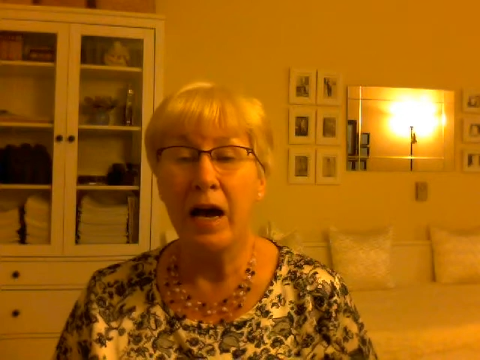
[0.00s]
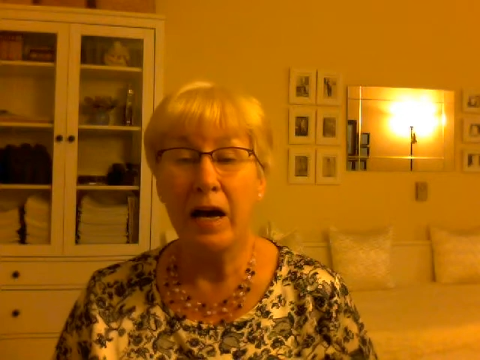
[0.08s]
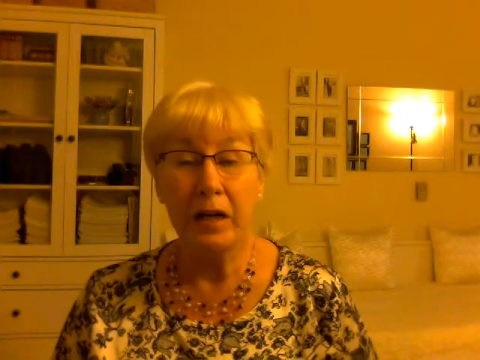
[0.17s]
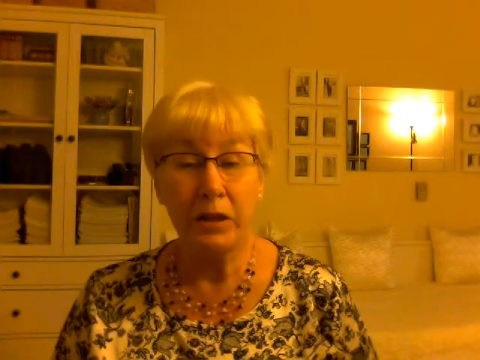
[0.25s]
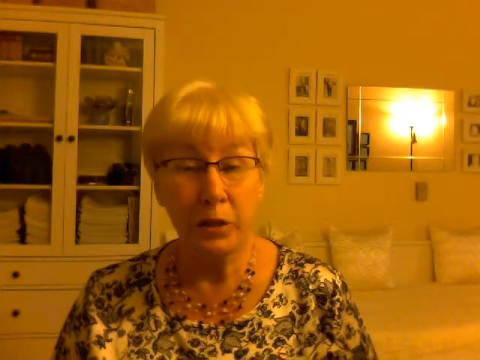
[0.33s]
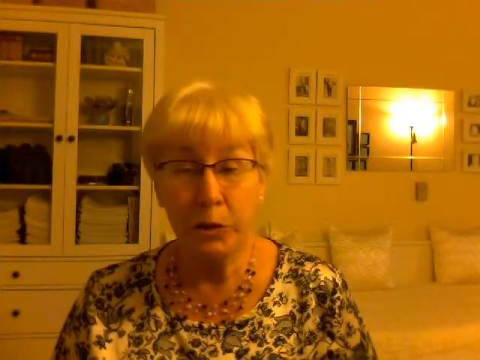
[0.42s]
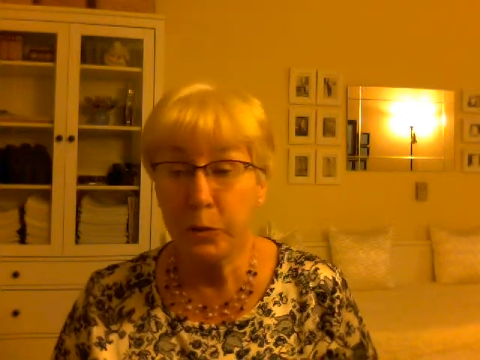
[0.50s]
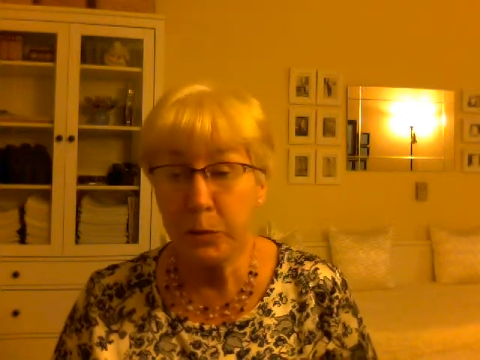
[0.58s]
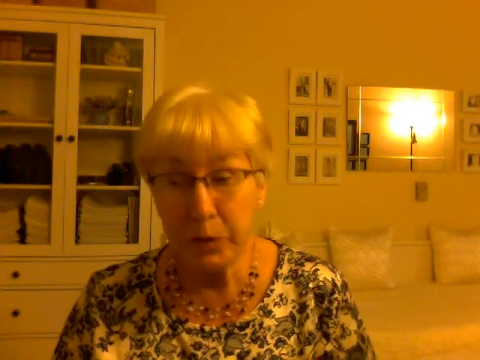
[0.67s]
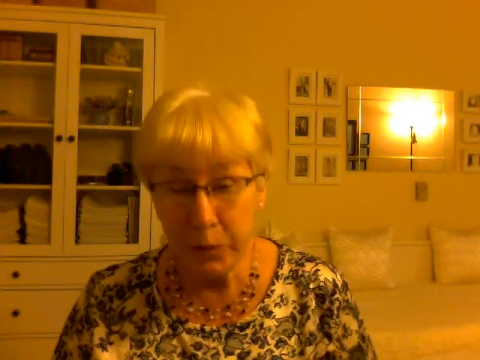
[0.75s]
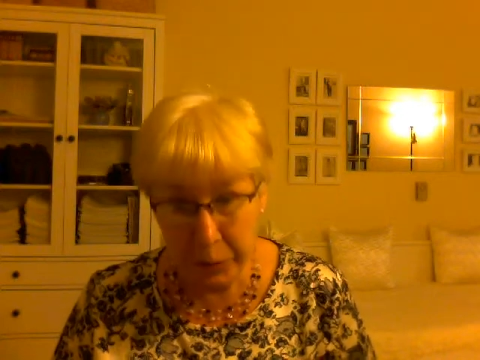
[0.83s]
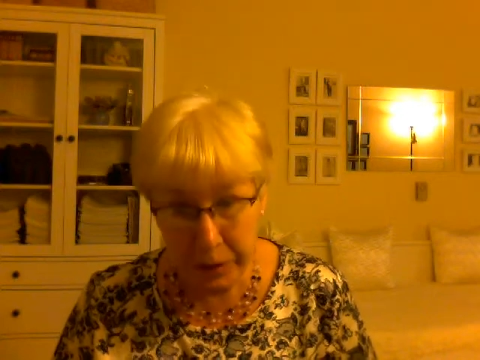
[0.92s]
and you
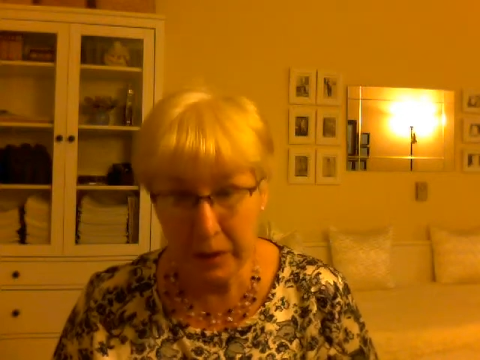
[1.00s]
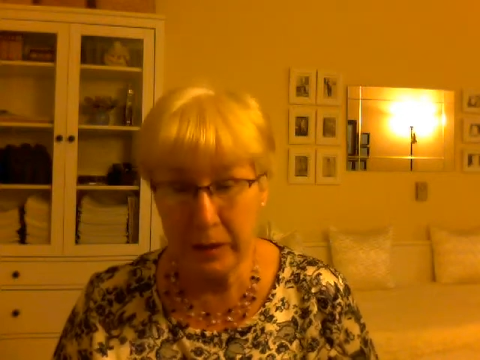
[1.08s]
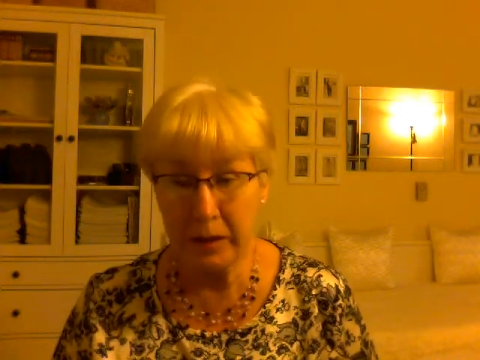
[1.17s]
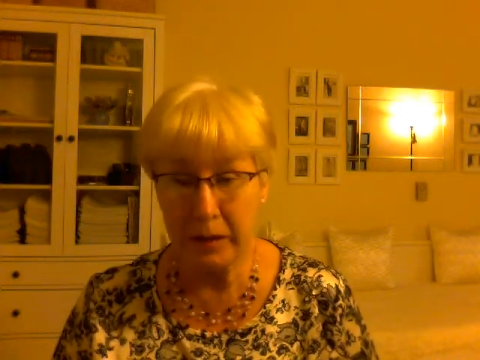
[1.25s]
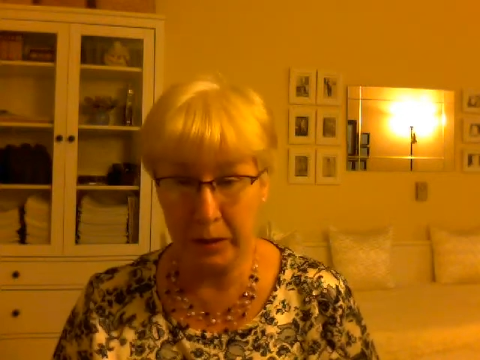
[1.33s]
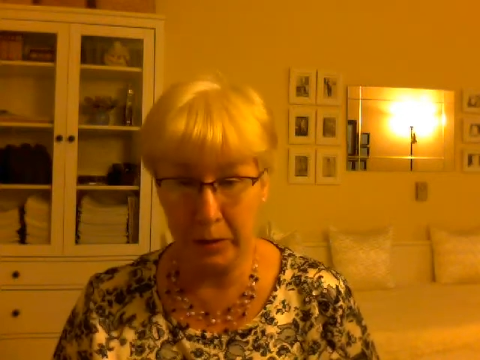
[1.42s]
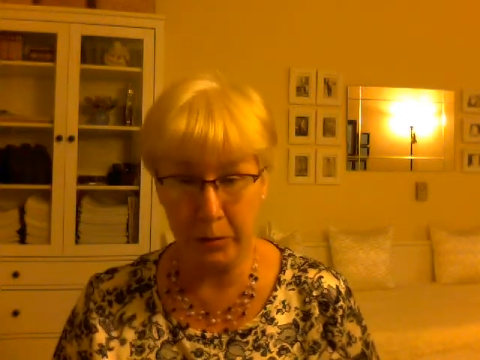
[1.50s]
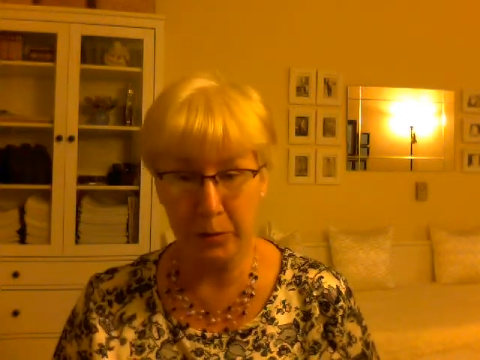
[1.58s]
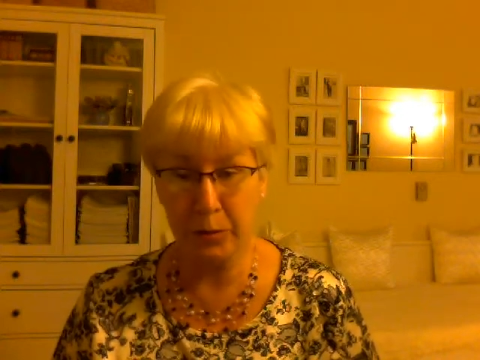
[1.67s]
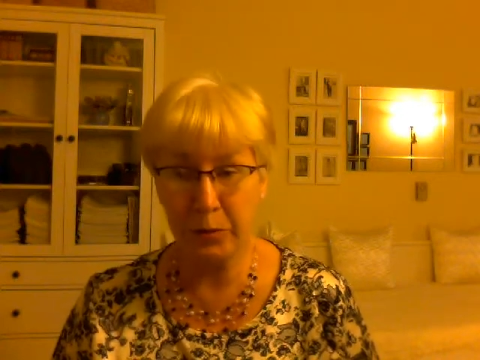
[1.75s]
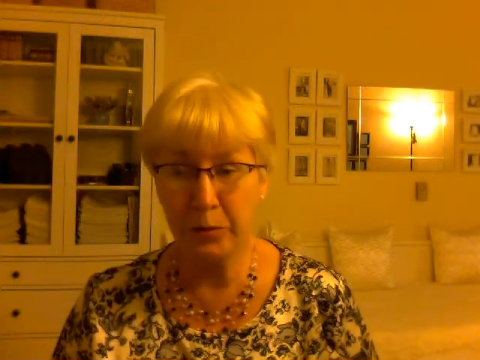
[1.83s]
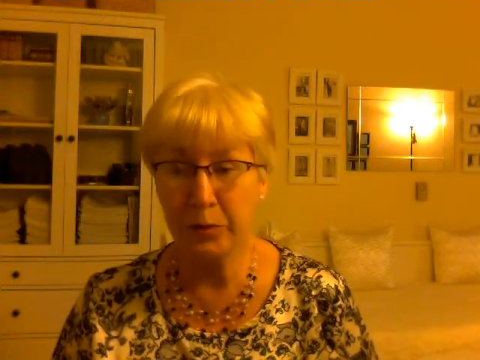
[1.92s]
will read this
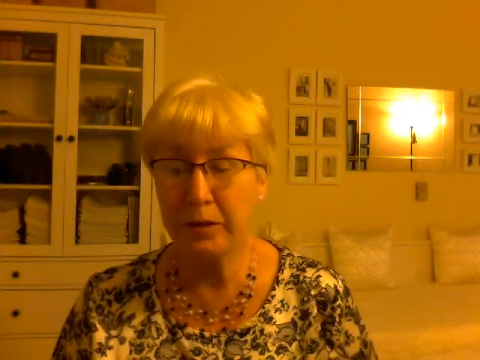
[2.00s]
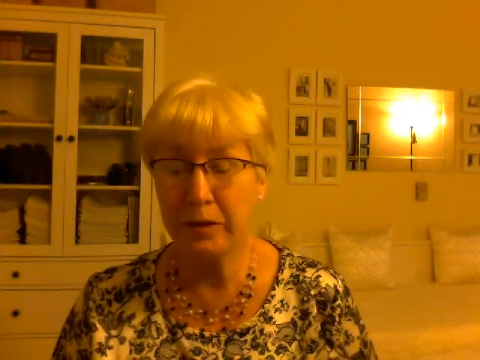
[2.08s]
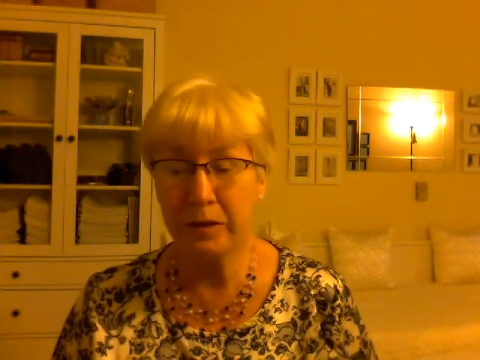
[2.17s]
lawsuit.